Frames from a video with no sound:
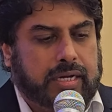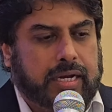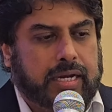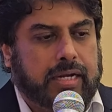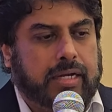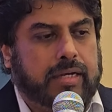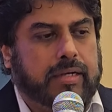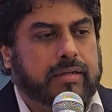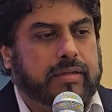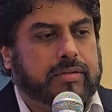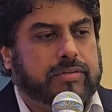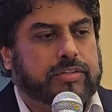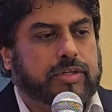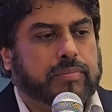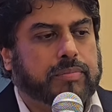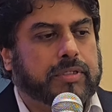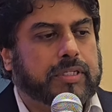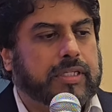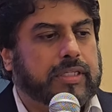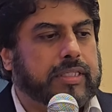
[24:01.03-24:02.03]
And
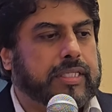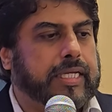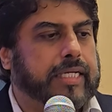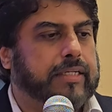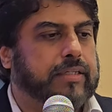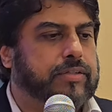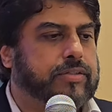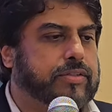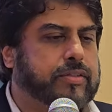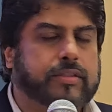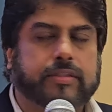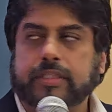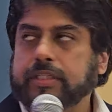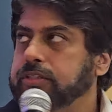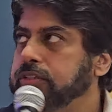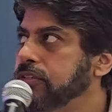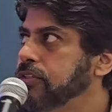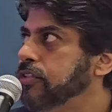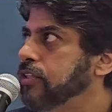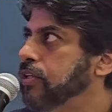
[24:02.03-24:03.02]
some of the things,
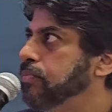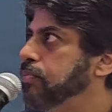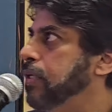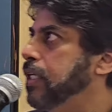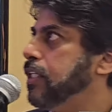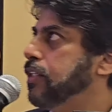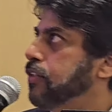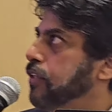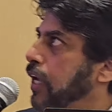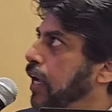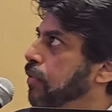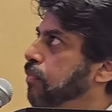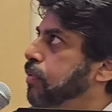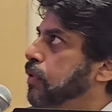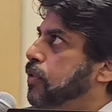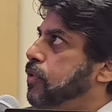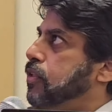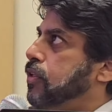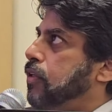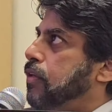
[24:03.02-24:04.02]
these are some
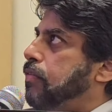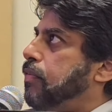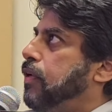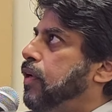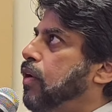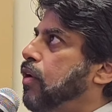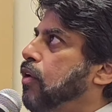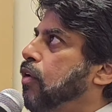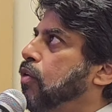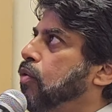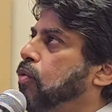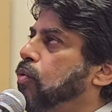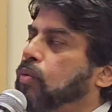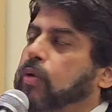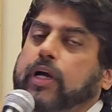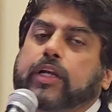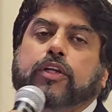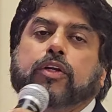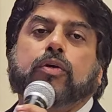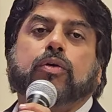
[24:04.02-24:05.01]
examples of
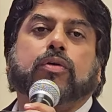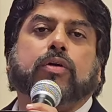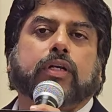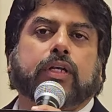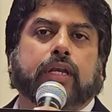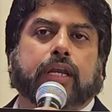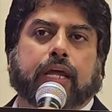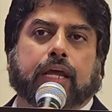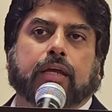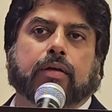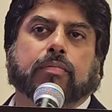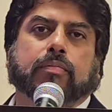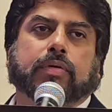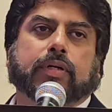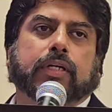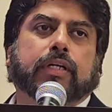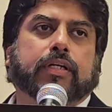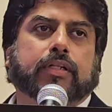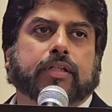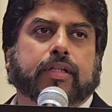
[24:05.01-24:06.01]
what you could name
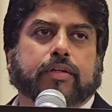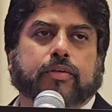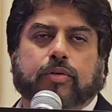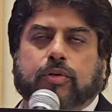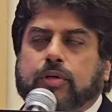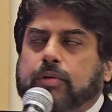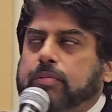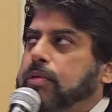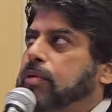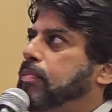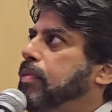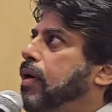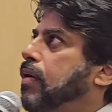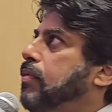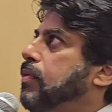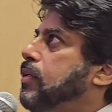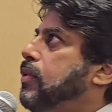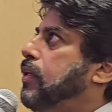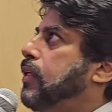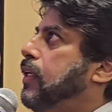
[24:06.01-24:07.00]
in the durable power
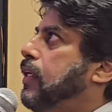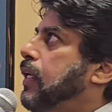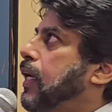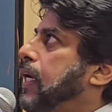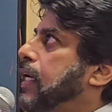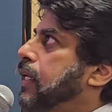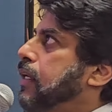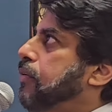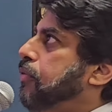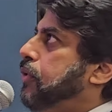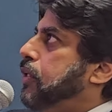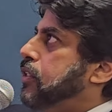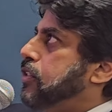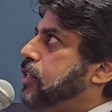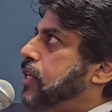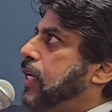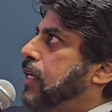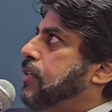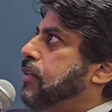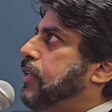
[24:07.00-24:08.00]
of attorney. Any real
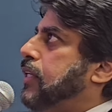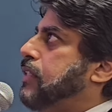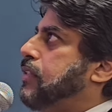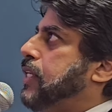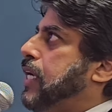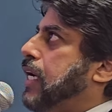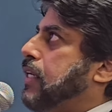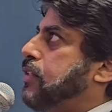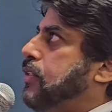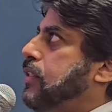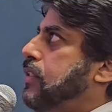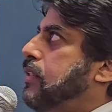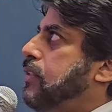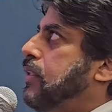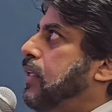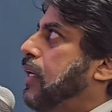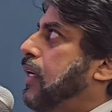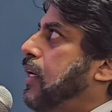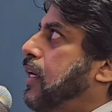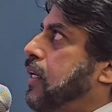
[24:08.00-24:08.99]
estate
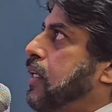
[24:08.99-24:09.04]
transactions,